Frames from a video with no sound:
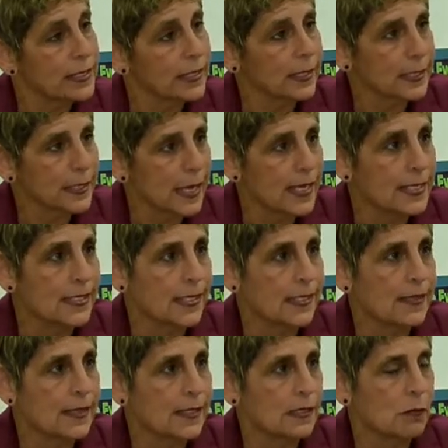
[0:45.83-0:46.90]
success
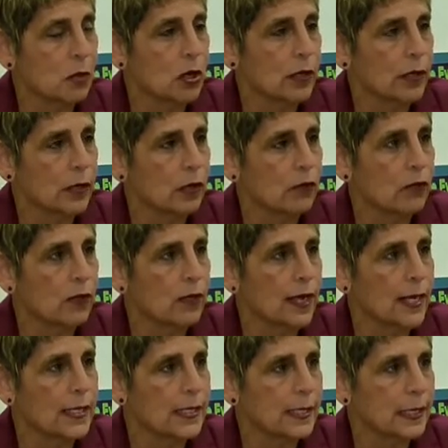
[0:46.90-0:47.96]
in this market over the
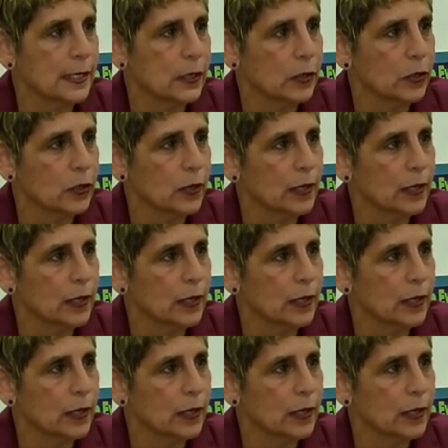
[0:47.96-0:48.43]
last year,